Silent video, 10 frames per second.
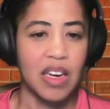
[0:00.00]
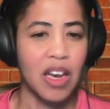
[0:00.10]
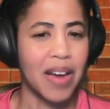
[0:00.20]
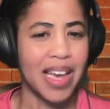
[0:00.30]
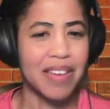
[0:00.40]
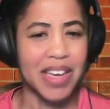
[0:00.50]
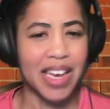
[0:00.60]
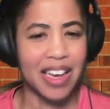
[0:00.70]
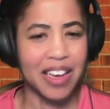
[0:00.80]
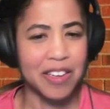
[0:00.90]
No, I have an
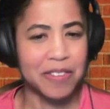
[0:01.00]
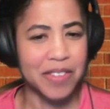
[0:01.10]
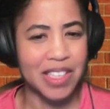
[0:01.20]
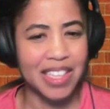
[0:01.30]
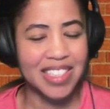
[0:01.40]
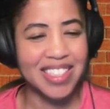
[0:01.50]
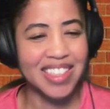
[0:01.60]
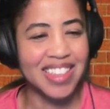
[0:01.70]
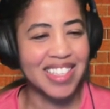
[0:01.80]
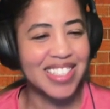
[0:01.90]
F. This is
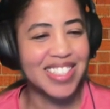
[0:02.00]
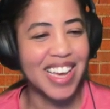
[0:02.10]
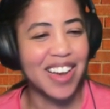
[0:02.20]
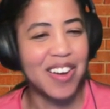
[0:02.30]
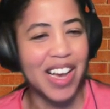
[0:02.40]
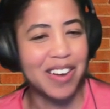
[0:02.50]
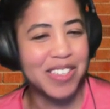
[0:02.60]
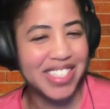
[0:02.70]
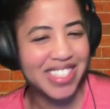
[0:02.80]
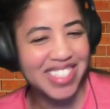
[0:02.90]
how I
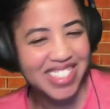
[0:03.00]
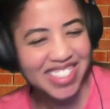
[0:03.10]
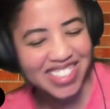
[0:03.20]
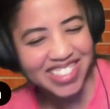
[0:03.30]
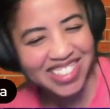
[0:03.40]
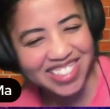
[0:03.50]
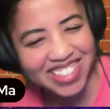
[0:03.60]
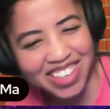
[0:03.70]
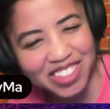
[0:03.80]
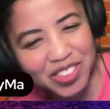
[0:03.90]

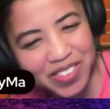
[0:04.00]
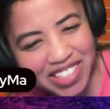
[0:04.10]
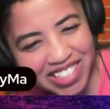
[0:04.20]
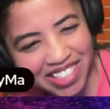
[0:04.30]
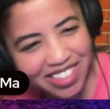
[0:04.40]
was being cute.